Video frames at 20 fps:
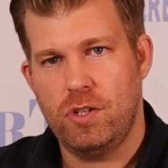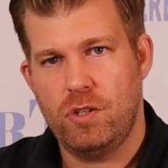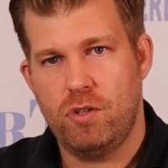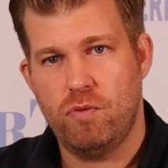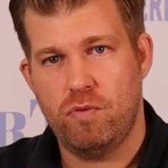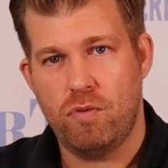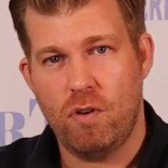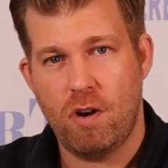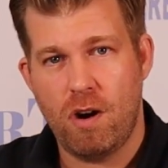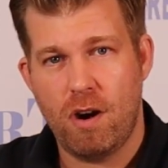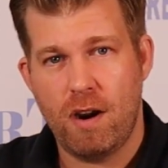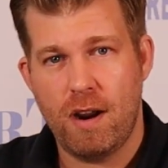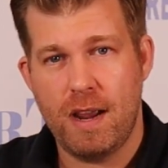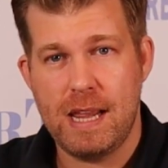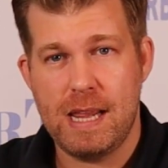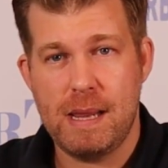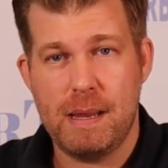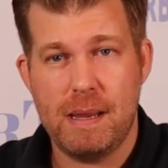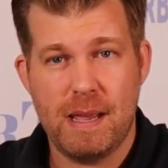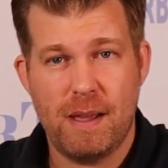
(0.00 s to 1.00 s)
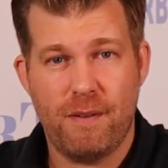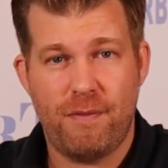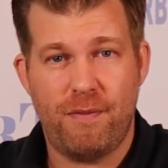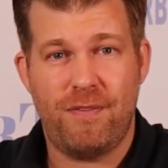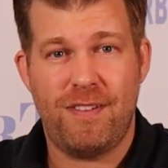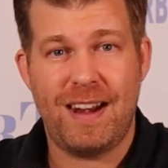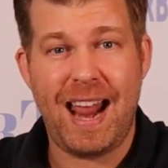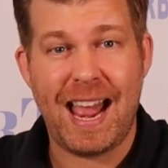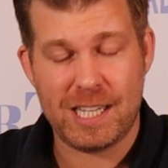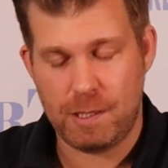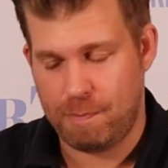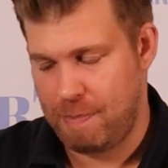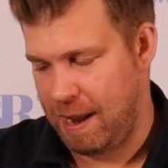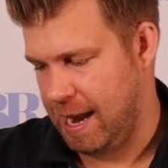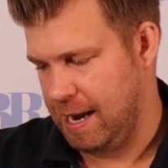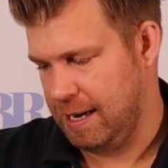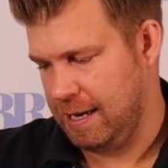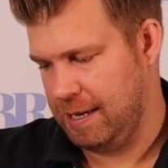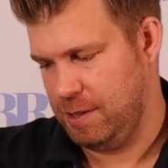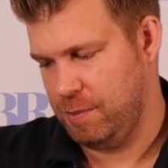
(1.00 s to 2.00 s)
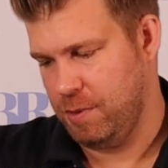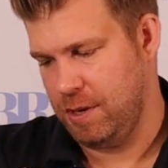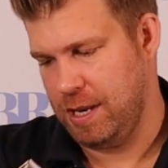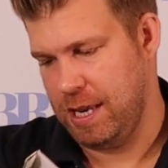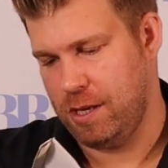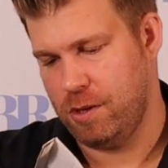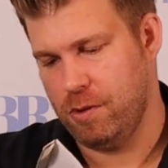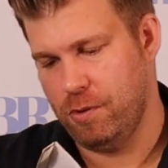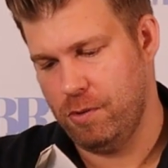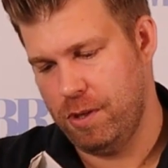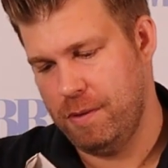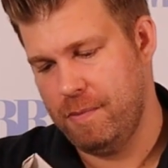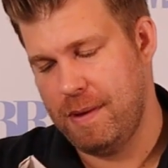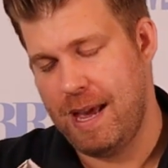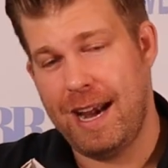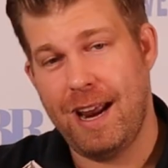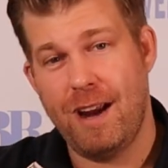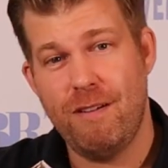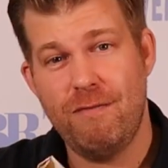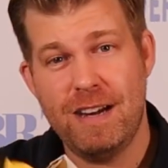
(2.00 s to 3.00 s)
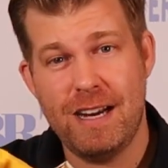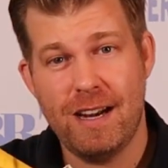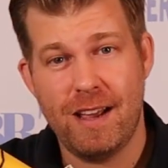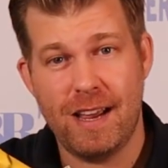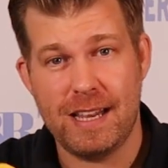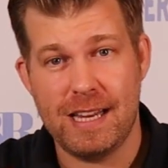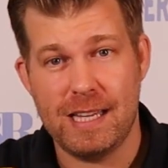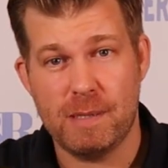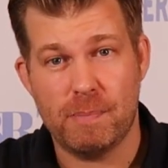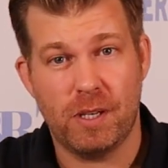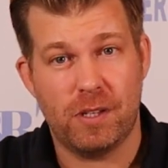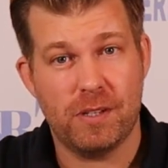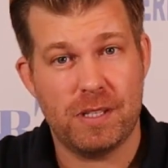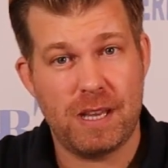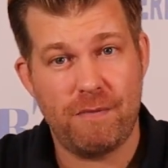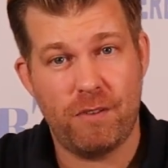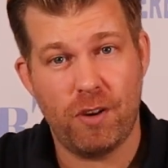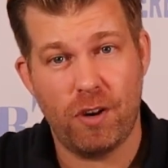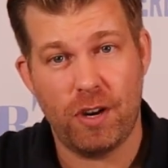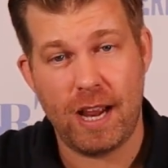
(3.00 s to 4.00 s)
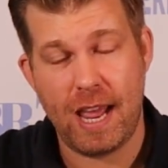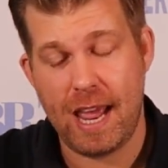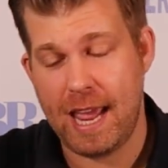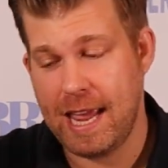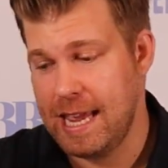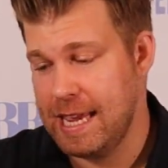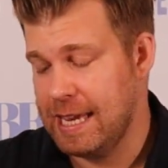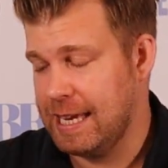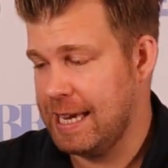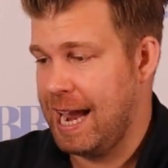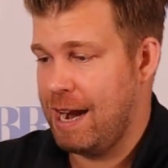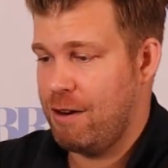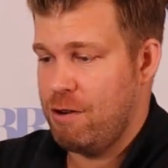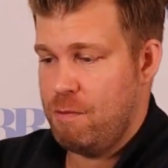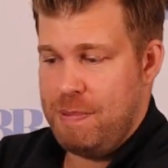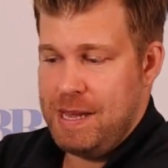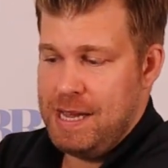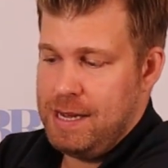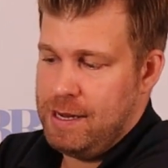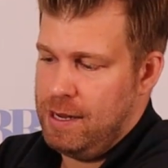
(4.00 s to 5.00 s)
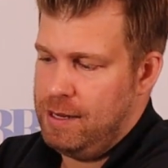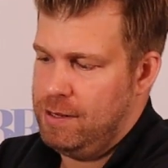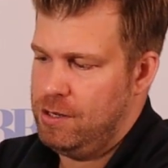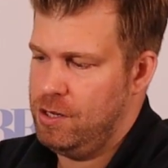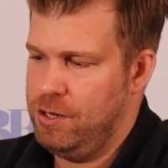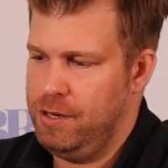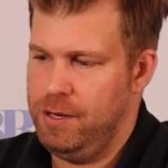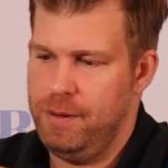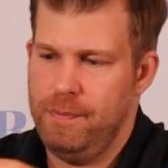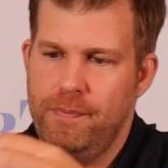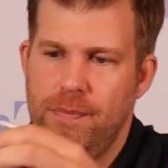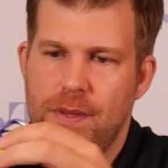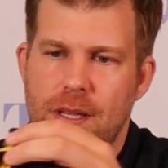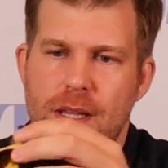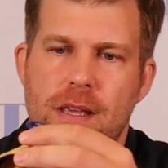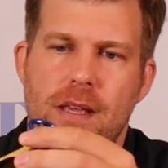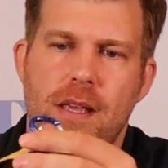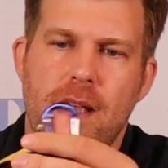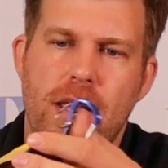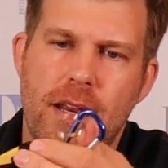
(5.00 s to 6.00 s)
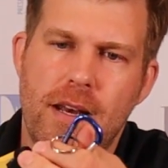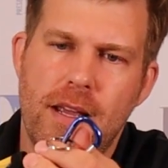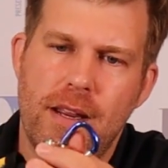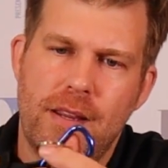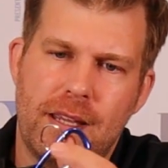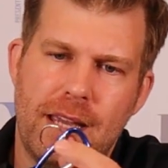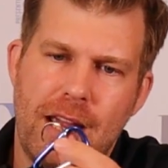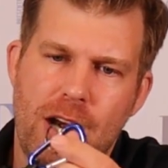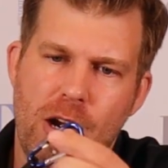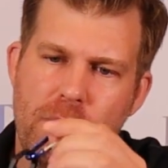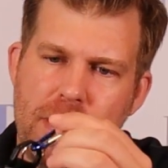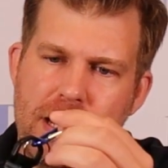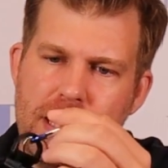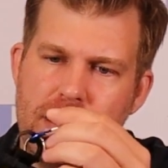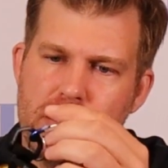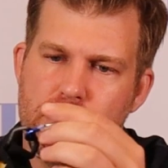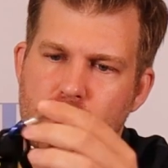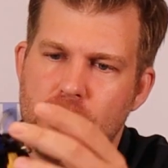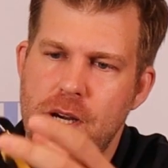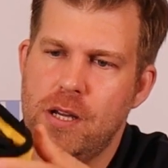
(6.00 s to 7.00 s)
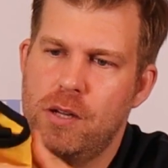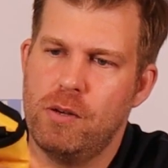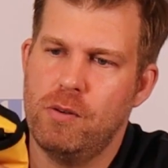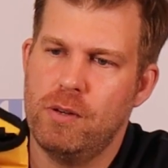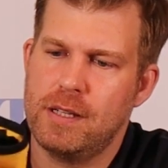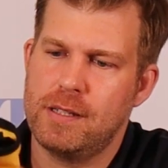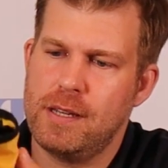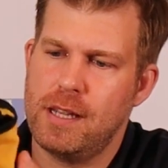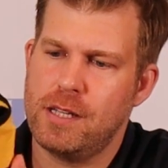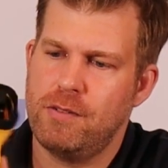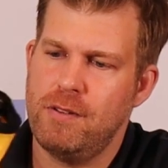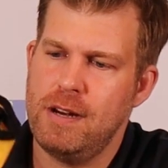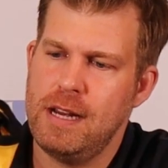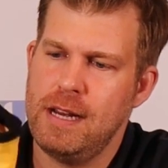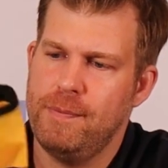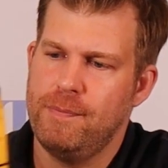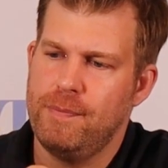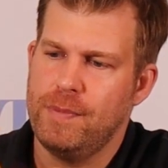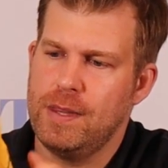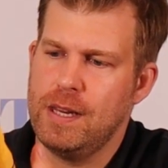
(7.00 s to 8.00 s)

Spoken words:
dry flat bag is what they call them. And I really like these because they've got a carabiner on them. Now the carabiner is a pretty cool accessory.